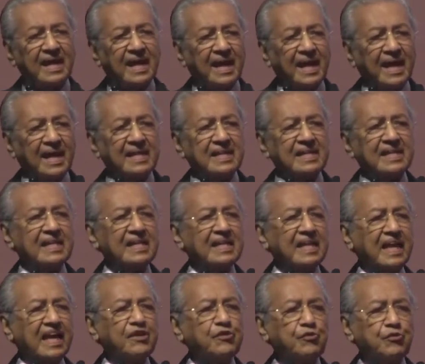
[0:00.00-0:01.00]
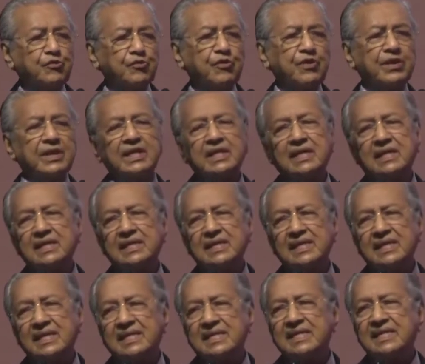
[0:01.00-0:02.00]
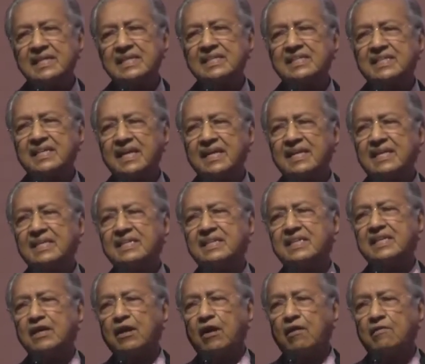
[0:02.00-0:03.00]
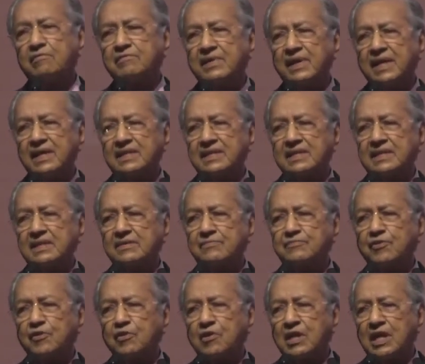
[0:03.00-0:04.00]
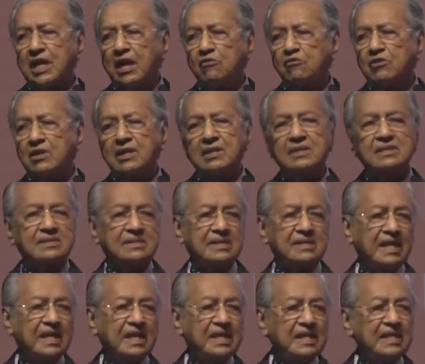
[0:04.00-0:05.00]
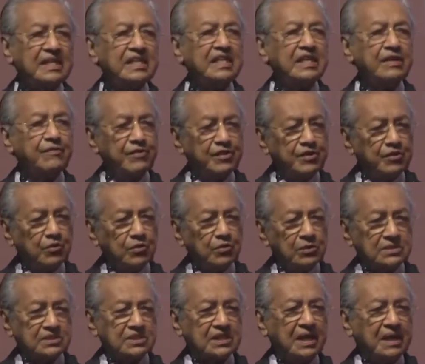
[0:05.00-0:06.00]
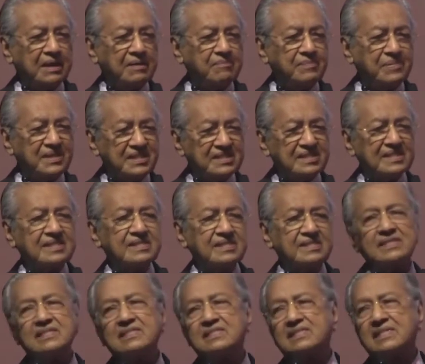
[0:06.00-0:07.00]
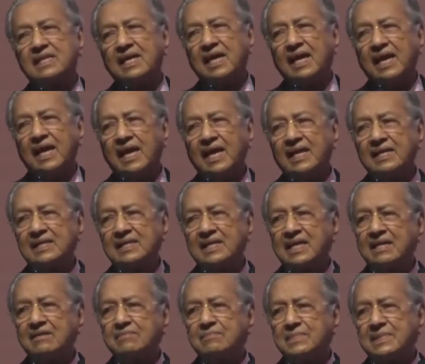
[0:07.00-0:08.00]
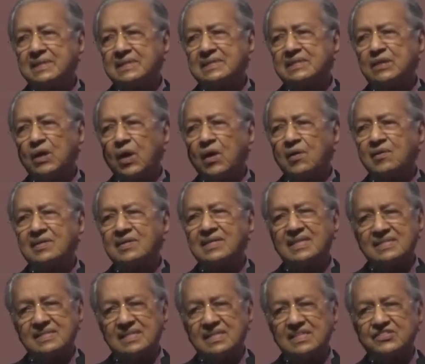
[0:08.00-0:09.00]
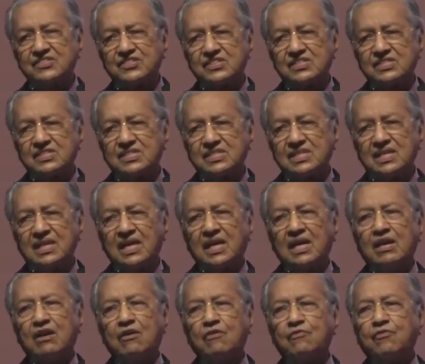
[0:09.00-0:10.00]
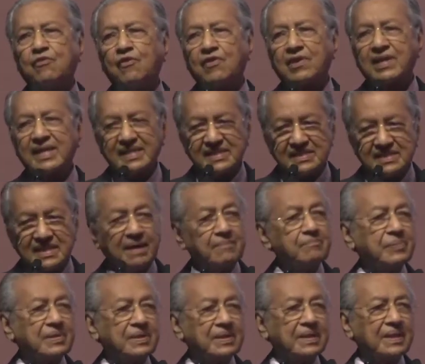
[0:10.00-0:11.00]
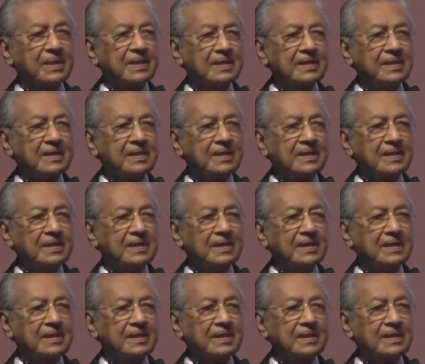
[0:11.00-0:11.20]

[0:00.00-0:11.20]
and ensuring the integrity of data for countless individuals, businesses, and government organizations. For example,